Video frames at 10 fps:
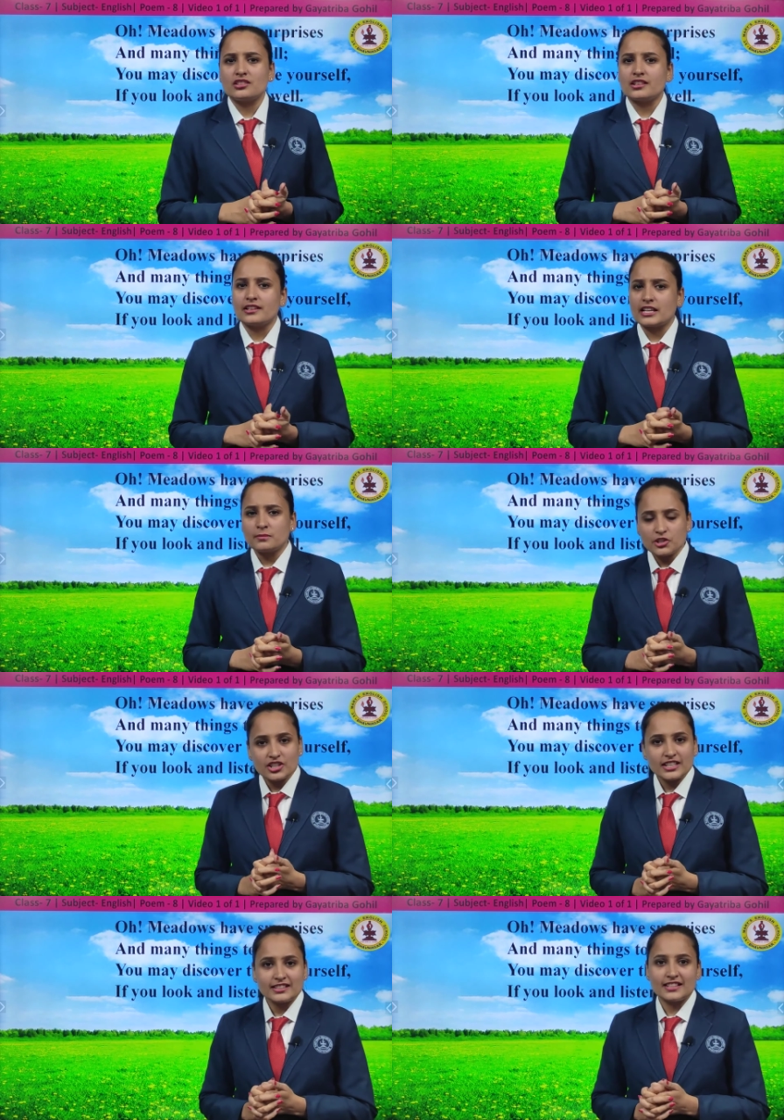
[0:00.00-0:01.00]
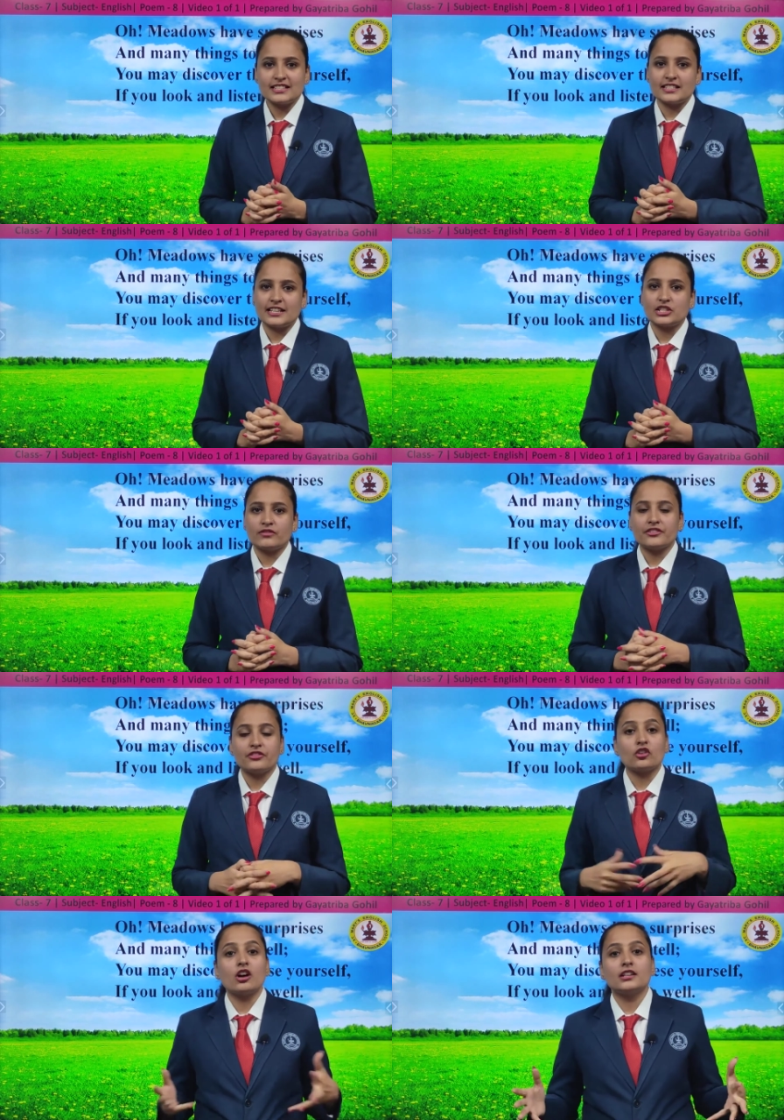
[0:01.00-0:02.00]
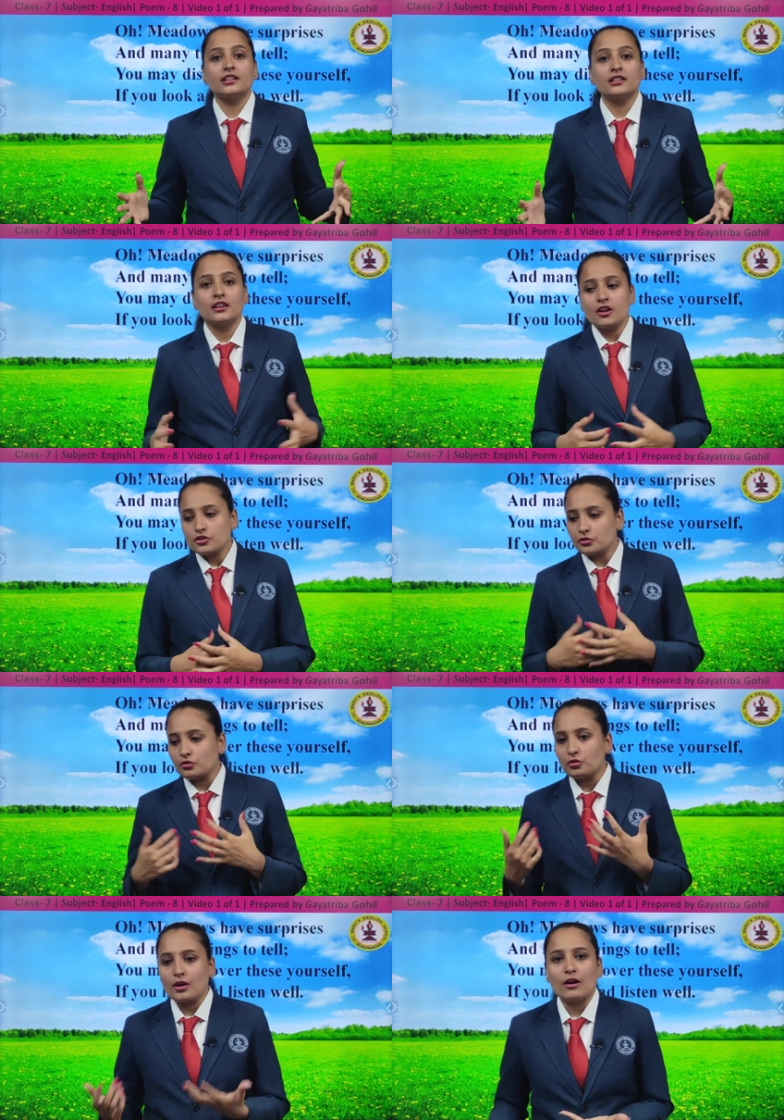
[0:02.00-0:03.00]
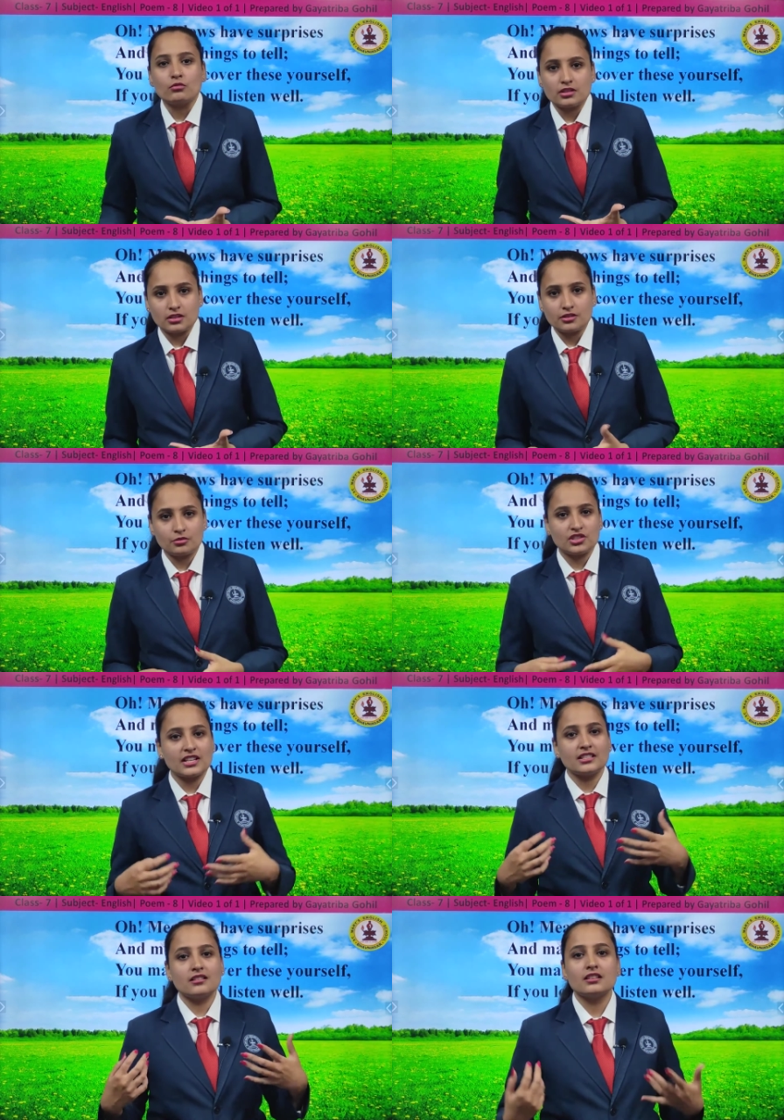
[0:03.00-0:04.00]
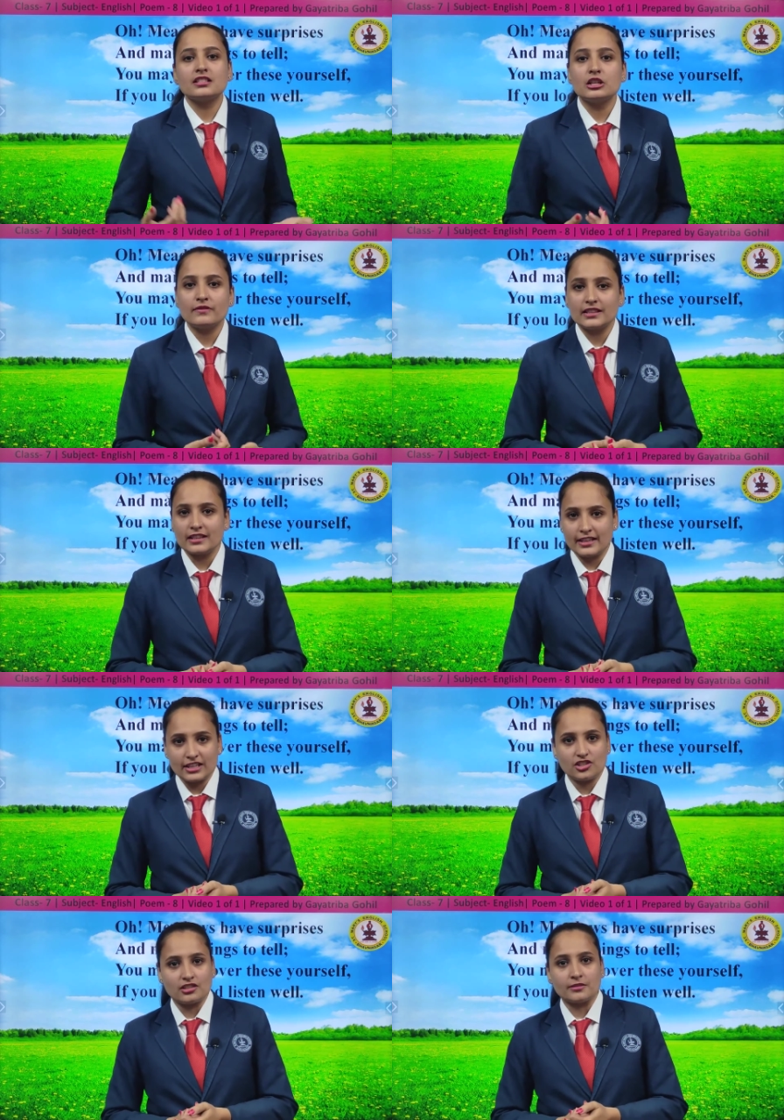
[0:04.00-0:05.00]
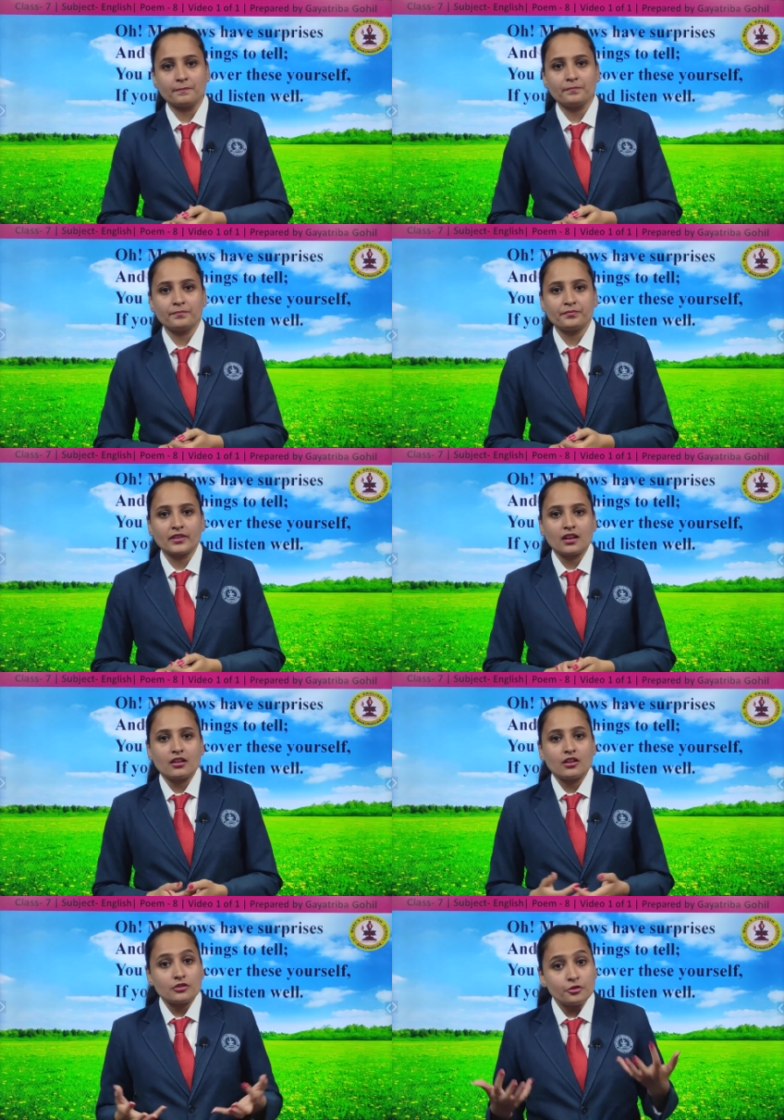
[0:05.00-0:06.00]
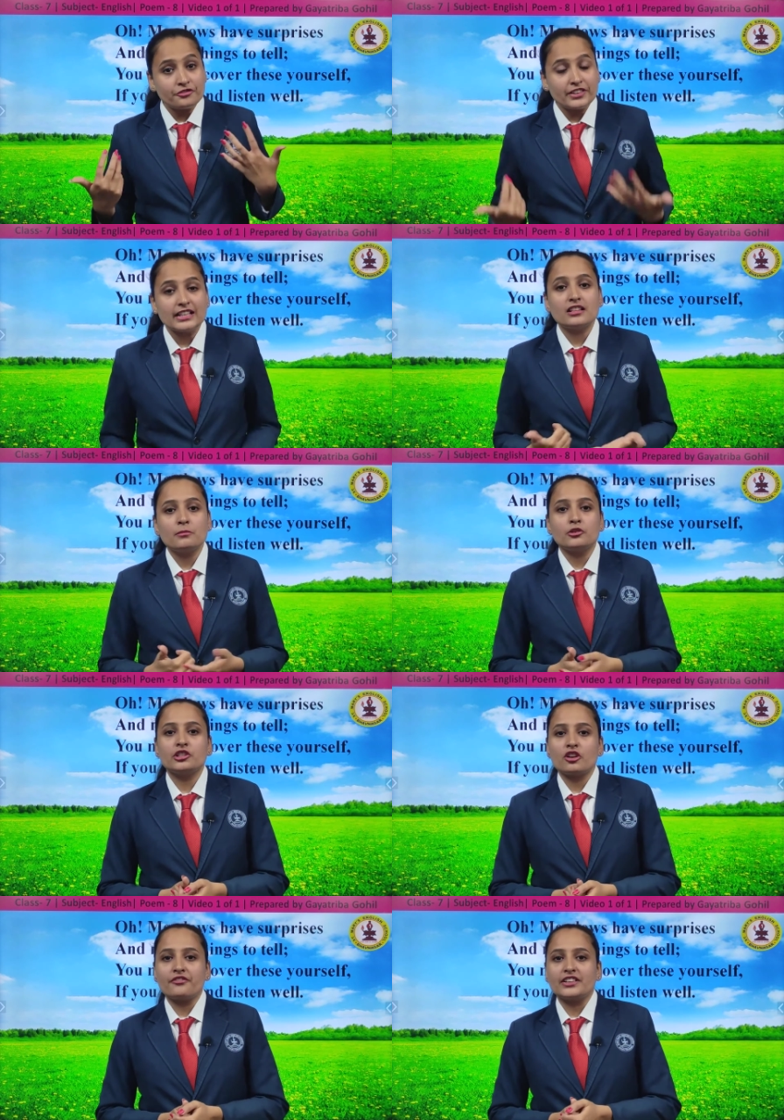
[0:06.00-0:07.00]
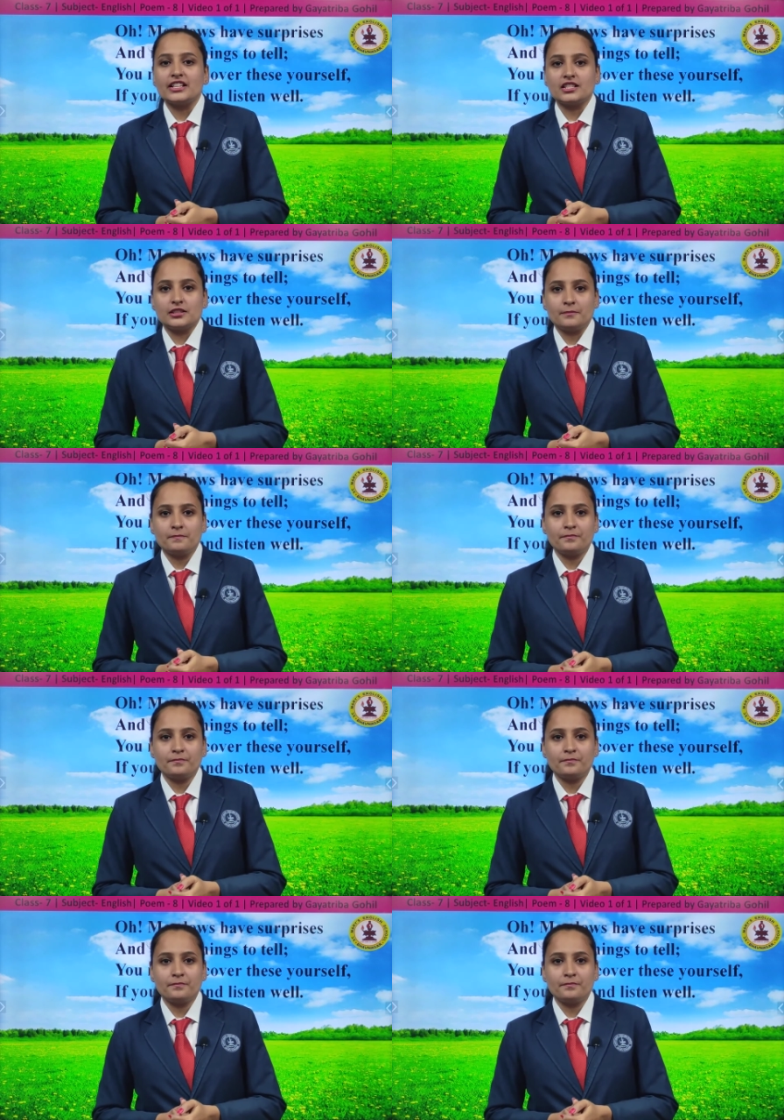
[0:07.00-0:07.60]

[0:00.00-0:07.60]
children, especially in these days, we have forgotten to go out, to just sit with the nature, to feel the beauty of nature.